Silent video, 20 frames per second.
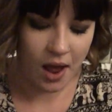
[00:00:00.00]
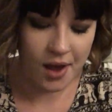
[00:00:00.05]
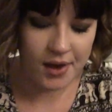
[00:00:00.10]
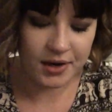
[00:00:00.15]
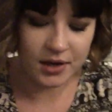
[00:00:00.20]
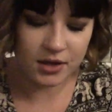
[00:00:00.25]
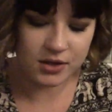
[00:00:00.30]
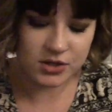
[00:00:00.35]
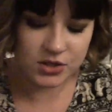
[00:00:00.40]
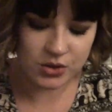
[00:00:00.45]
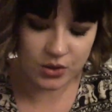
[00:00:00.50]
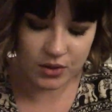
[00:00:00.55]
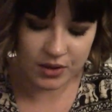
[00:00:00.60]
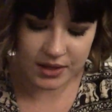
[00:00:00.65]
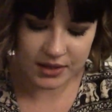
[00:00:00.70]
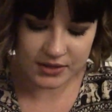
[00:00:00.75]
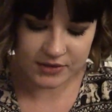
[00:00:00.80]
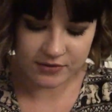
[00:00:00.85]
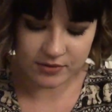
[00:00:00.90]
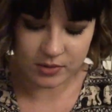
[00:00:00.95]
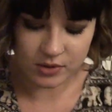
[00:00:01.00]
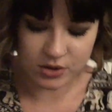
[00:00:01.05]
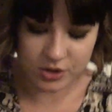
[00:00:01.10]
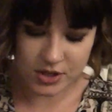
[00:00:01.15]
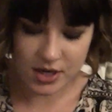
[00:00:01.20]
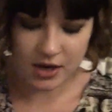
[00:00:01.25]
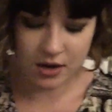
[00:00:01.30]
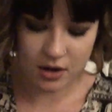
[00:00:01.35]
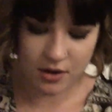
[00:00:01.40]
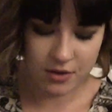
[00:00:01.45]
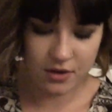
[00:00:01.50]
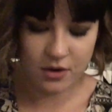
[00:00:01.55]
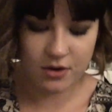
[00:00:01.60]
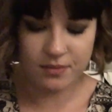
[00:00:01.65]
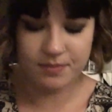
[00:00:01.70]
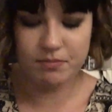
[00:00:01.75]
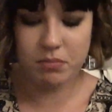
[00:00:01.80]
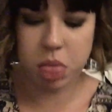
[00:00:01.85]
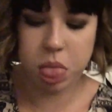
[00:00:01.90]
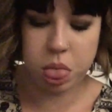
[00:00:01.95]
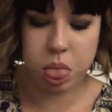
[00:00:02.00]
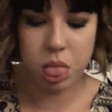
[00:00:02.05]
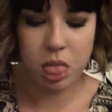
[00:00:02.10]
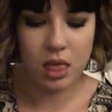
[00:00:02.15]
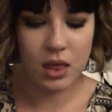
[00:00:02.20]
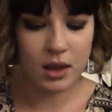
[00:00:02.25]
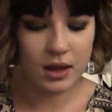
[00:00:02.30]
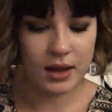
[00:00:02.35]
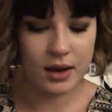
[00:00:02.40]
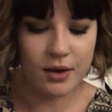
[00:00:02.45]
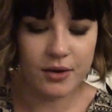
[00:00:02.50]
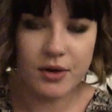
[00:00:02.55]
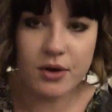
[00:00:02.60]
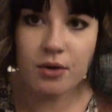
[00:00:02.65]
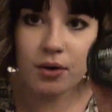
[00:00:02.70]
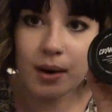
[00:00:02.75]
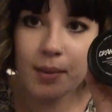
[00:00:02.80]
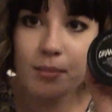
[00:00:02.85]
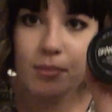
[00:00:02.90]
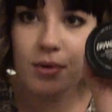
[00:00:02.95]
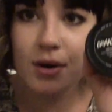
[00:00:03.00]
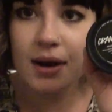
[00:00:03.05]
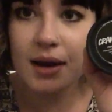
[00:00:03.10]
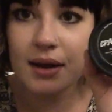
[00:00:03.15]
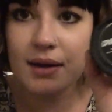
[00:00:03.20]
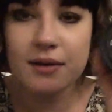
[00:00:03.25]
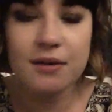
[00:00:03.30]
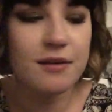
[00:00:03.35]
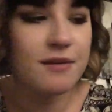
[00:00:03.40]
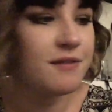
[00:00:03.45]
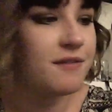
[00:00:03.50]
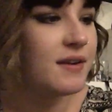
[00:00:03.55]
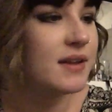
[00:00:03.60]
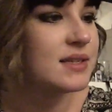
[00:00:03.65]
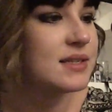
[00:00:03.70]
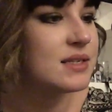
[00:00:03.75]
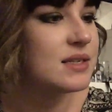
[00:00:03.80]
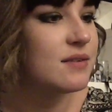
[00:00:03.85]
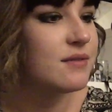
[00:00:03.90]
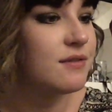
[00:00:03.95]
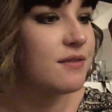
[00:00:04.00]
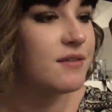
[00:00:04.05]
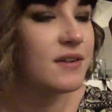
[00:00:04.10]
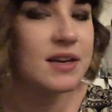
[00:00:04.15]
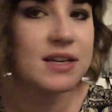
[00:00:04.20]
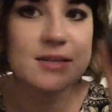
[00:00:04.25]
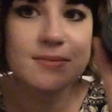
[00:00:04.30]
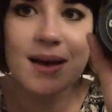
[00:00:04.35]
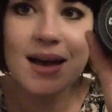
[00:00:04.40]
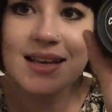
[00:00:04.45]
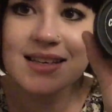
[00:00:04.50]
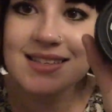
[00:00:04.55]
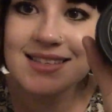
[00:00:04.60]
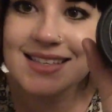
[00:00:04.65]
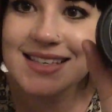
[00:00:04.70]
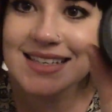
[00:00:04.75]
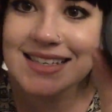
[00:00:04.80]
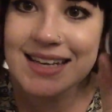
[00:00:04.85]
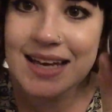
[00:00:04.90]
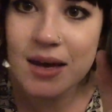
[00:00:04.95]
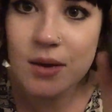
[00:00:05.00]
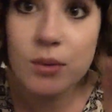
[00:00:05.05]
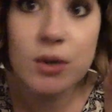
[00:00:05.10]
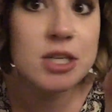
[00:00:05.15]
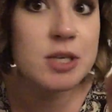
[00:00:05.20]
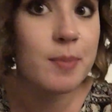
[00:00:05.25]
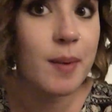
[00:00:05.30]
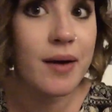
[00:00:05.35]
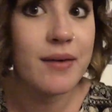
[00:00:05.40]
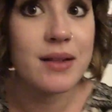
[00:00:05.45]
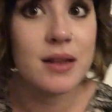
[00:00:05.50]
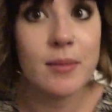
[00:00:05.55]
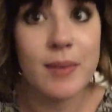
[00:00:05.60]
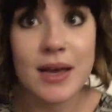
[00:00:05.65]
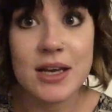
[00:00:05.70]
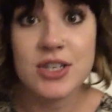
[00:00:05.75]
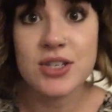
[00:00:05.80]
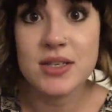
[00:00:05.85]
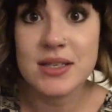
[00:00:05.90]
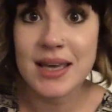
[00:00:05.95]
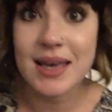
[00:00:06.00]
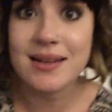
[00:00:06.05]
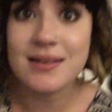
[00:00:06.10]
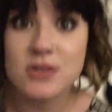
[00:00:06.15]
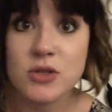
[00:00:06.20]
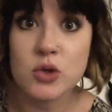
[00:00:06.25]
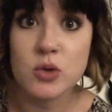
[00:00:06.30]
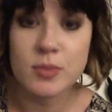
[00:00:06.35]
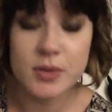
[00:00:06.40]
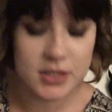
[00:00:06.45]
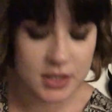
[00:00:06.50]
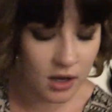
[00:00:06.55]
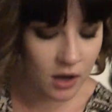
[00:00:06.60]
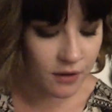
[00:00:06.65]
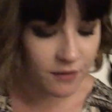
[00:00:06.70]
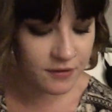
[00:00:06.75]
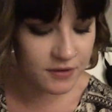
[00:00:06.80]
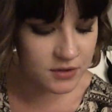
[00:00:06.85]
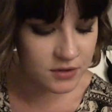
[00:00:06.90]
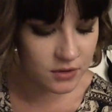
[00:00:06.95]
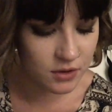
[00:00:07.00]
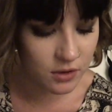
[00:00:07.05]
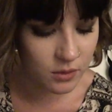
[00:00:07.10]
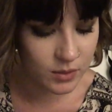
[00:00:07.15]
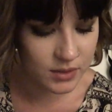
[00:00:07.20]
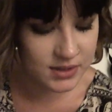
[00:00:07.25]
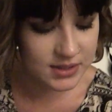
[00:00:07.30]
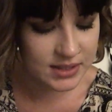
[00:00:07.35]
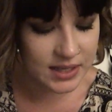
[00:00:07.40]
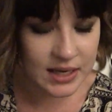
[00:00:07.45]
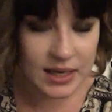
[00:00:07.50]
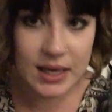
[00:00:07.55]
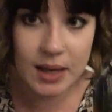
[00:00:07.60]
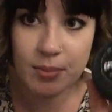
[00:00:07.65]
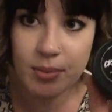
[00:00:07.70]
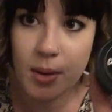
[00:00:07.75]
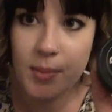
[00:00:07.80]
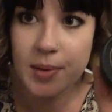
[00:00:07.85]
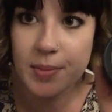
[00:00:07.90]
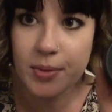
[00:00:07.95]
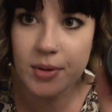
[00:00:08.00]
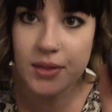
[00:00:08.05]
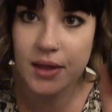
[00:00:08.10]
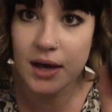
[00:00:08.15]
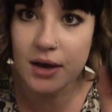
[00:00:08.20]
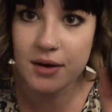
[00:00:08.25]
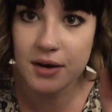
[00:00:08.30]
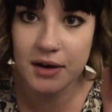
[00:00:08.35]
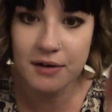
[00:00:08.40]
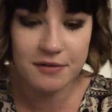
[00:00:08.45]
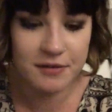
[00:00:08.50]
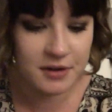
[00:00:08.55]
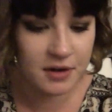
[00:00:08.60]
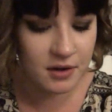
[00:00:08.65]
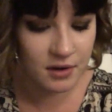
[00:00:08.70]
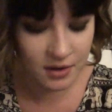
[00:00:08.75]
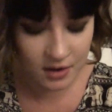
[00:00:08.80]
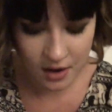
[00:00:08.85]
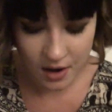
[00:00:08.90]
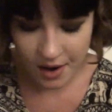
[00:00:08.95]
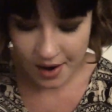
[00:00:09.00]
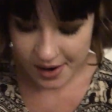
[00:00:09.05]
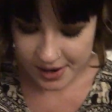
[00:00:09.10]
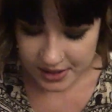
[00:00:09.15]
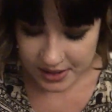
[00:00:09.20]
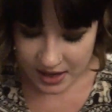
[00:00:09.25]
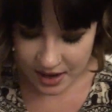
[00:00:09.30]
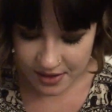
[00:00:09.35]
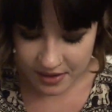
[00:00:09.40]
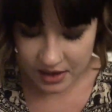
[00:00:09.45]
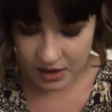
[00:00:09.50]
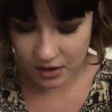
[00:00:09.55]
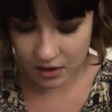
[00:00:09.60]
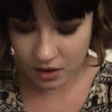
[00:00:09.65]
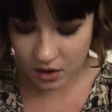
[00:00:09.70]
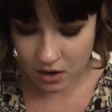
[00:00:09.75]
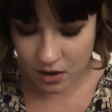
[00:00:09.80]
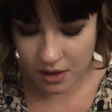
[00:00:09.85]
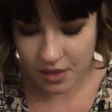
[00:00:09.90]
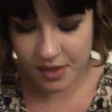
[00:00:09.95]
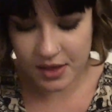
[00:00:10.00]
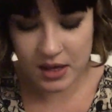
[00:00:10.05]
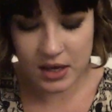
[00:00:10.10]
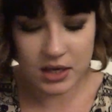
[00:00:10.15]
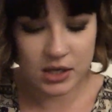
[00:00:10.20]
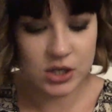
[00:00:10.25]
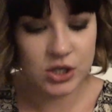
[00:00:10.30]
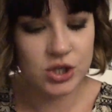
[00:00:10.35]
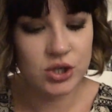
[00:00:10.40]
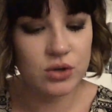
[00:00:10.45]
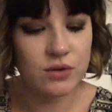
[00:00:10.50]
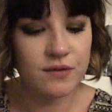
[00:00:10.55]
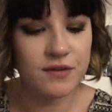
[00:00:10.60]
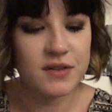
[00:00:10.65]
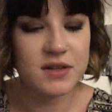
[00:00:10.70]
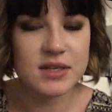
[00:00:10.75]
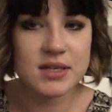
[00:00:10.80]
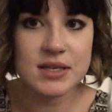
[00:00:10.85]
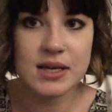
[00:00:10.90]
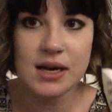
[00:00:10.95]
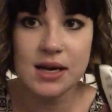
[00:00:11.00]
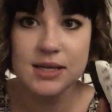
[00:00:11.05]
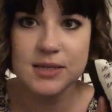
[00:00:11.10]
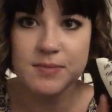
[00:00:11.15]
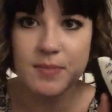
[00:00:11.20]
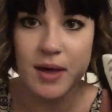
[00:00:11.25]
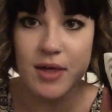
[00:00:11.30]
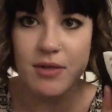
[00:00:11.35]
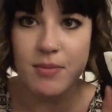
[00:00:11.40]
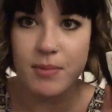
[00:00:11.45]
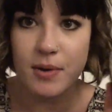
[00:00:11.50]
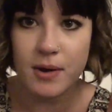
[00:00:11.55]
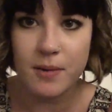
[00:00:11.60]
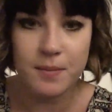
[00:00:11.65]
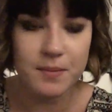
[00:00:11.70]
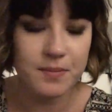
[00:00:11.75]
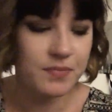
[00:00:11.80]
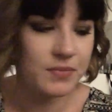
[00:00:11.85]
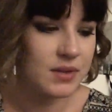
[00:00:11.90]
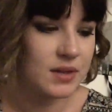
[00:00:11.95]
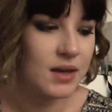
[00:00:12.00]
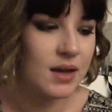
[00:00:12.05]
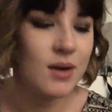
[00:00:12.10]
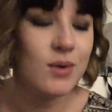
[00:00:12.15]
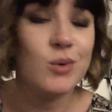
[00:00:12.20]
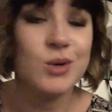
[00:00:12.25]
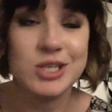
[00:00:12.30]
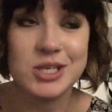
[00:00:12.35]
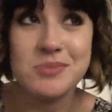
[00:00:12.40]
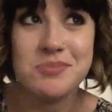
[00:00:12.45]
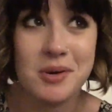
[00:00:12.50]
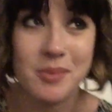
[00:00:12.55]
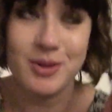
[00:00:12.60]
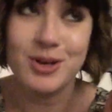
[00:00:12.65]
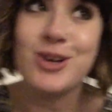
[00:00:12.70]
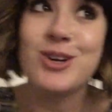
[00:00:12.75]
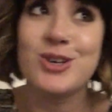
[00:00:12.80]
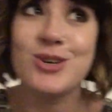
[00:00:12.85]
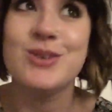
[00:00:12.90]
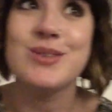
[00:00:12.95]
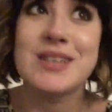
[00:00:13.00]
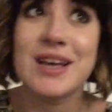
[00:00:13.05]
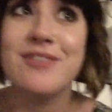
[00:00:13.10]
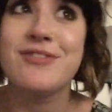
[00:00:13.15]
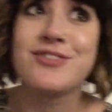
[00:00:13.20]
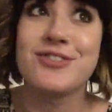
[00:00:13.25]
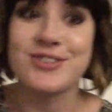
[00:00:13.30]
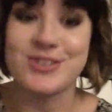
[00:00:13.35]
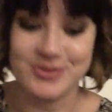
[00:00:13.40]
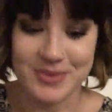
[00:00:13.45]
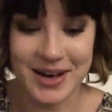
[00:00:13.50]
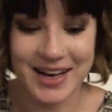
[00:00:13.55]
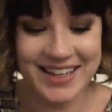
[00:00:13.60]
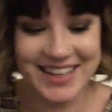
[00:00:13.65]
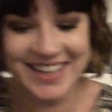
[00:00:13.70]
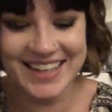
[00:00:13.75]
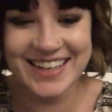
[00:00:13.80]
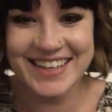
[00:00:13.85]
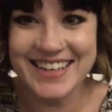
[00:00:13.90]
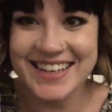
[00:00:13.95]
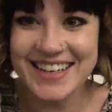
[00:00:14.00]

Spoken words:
And I got 2 things from Lush. I got the cranberry festive face mask, which apparently makes your skin super soft. So we'll see. I'll probably put that on after. And then I got the Shoot for the Stars bath bomb, which I'm probably going to use after as well.